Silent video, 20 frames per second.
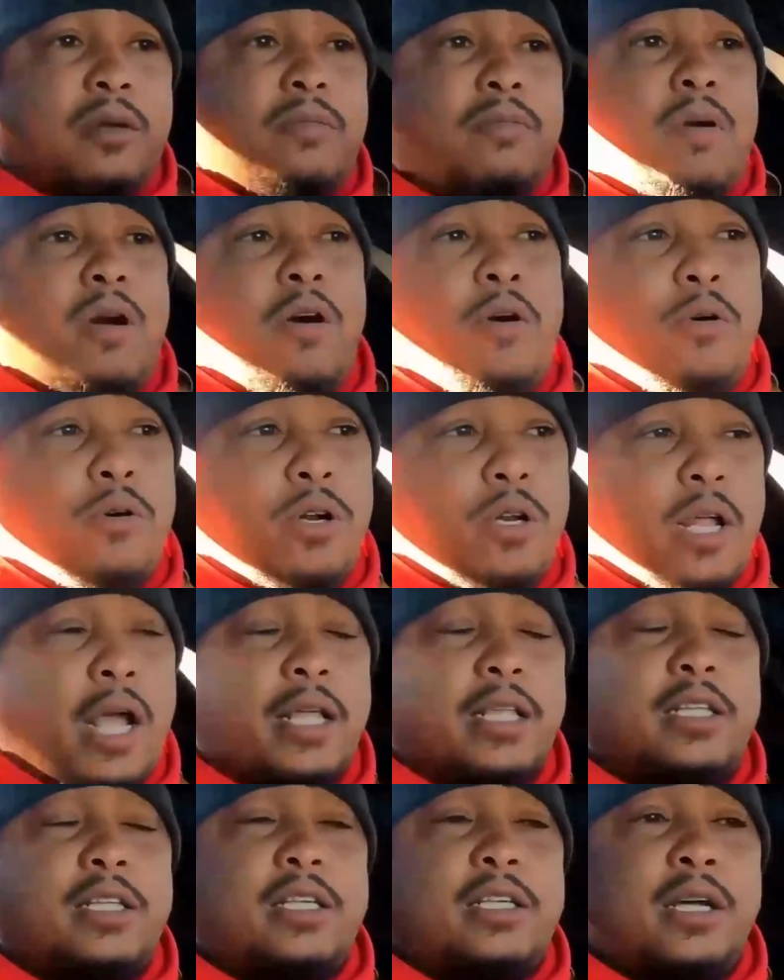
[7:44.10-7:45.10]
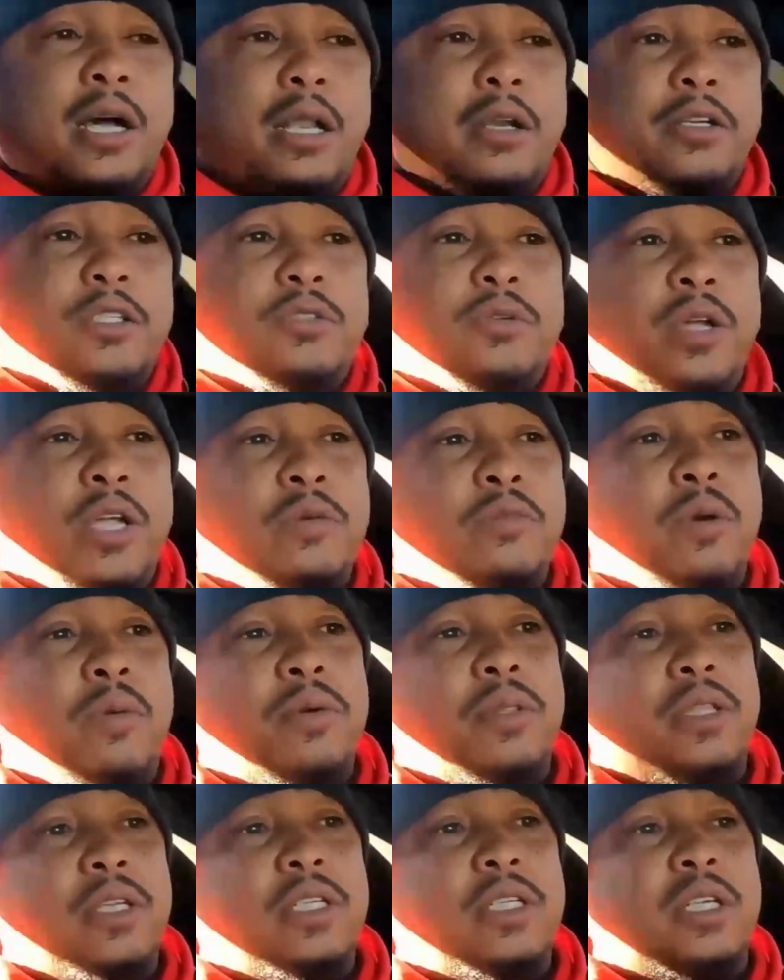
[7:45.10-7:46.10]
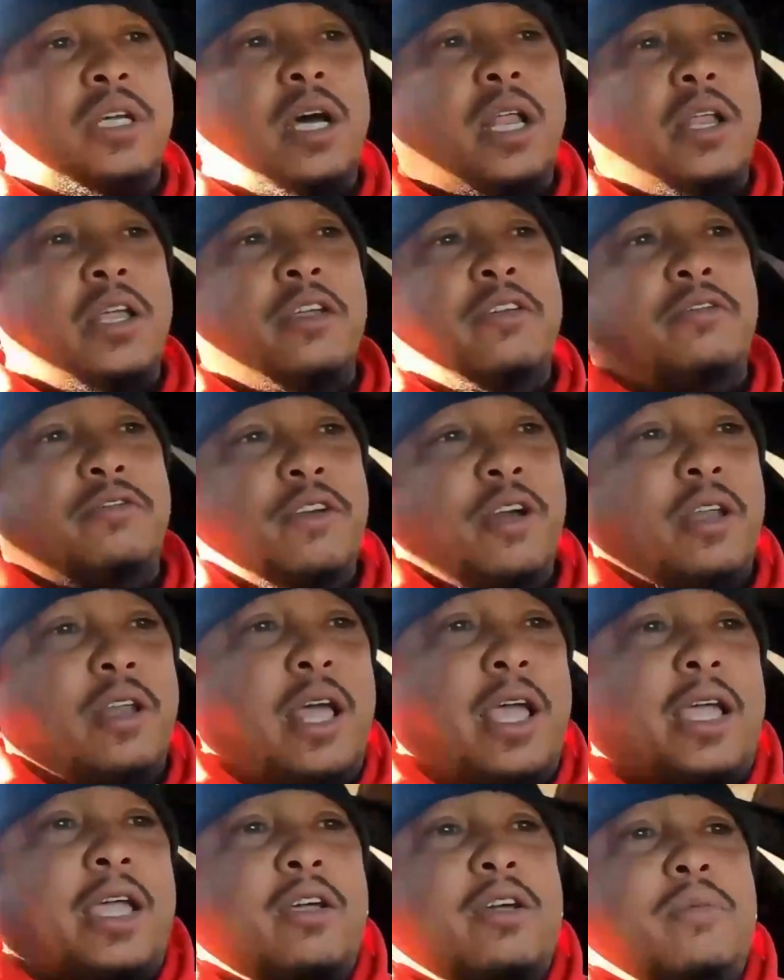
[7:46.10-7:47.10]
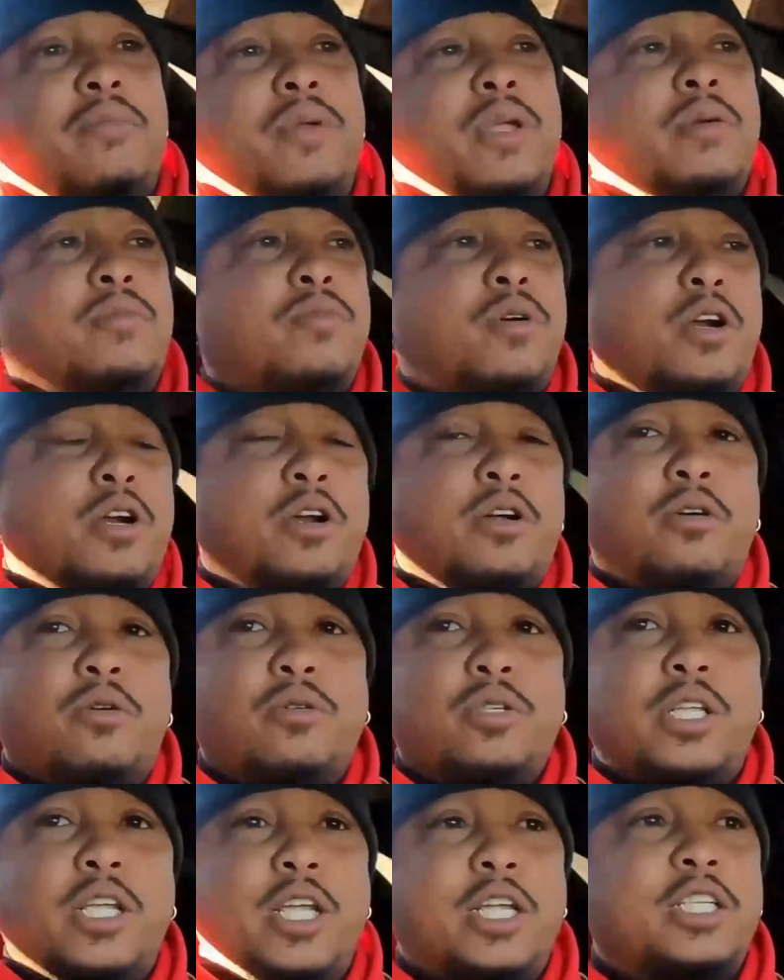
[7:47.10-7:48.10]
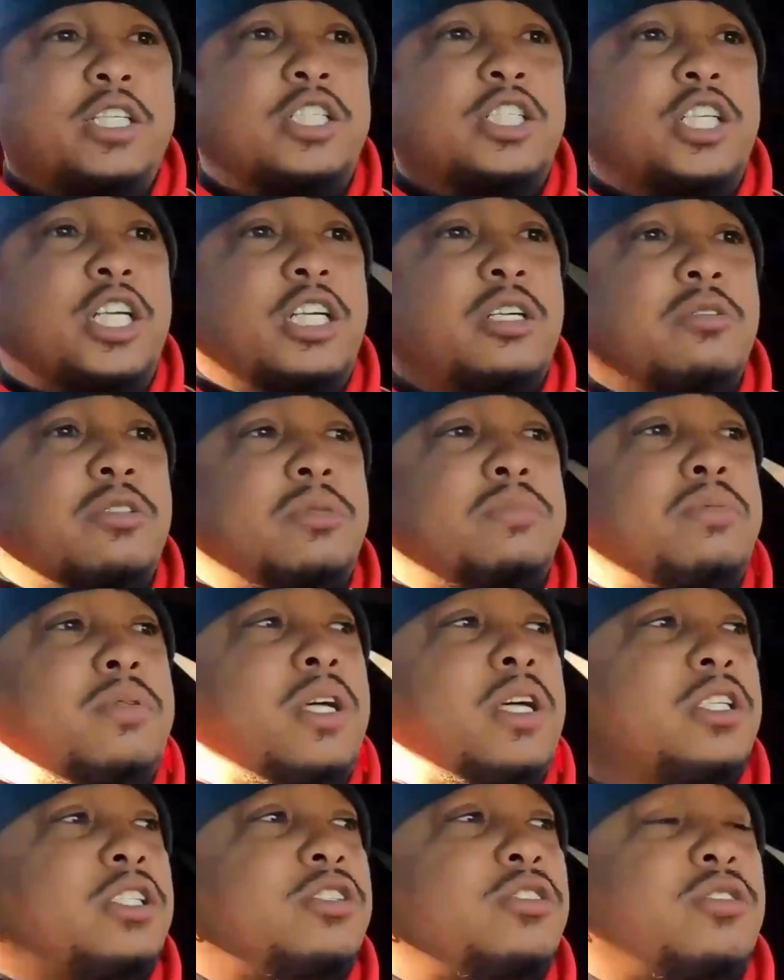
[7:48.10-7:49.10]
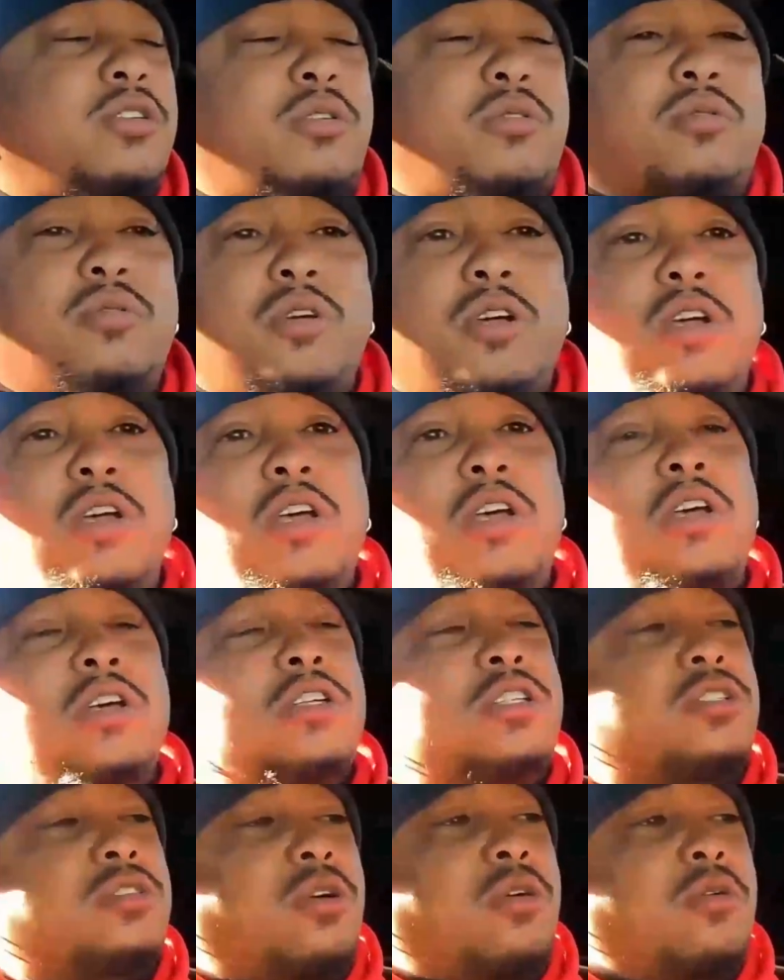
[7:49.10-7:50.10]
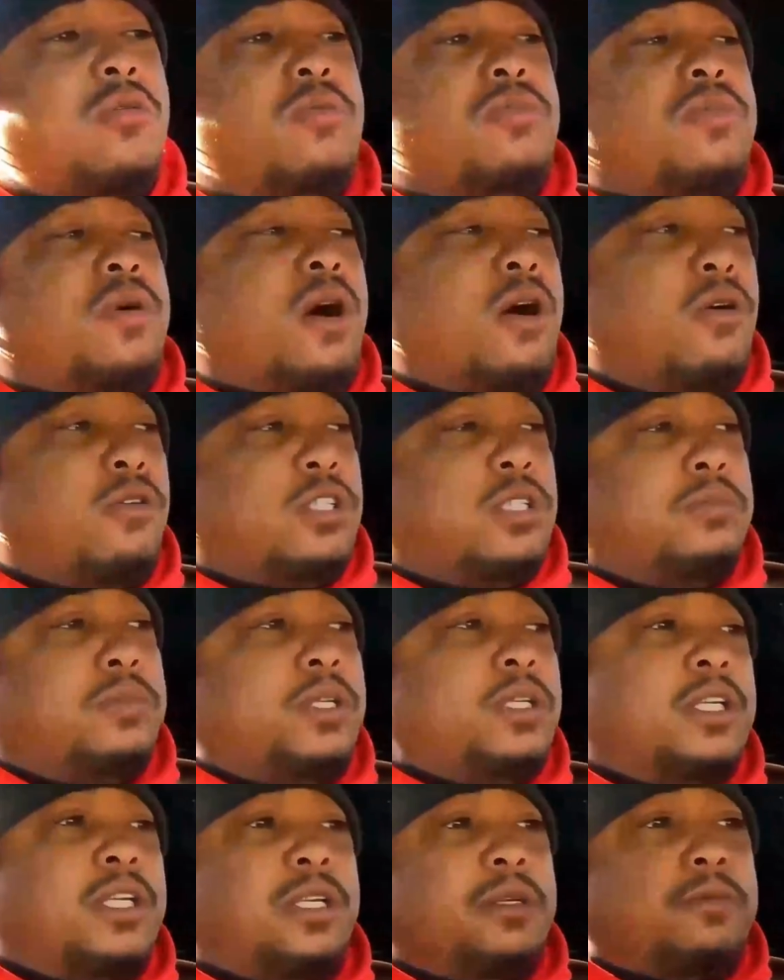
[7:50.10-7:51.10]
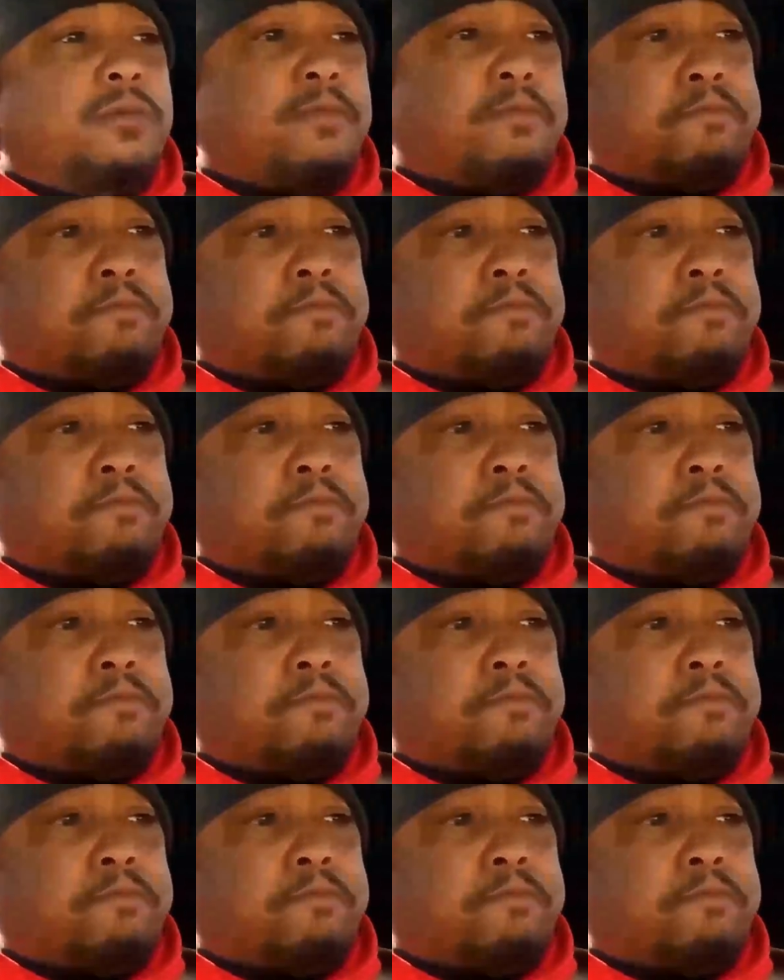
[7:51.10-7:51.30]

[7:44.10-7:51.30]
My owner liked the color, so he went with this color. He felt like it would be one of those hidden gems, plus, So ultimately,